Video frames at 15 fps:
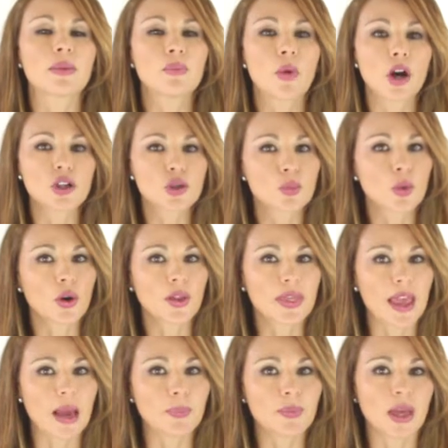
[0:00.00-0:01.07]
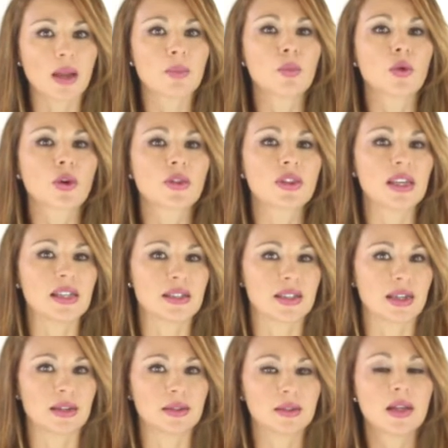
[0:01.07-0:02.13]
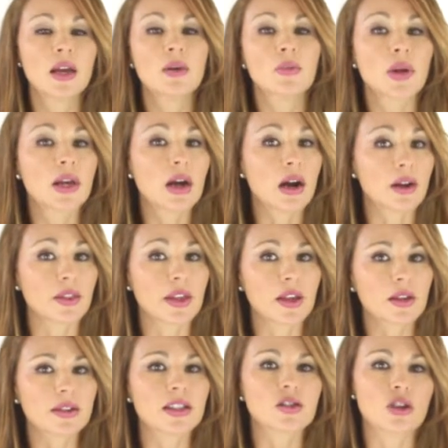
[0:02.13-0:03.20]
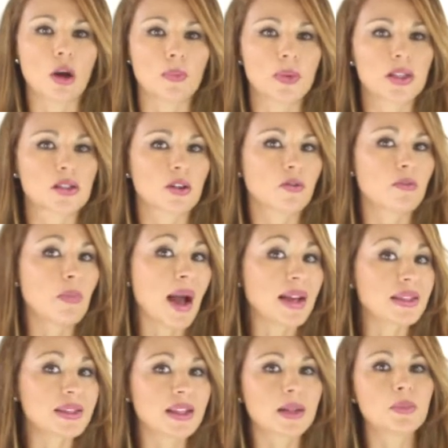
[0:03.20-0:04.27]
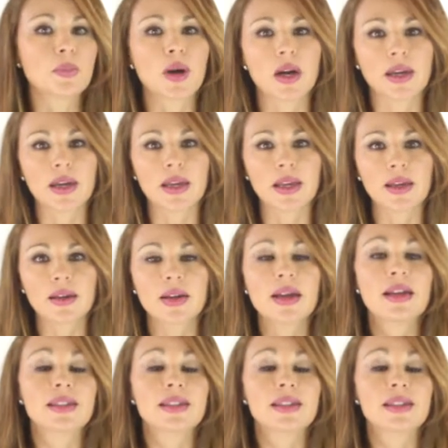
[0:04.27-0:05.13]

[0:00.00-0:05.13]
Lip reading: much more depth and more detail regarding the topics of mindset, marketing,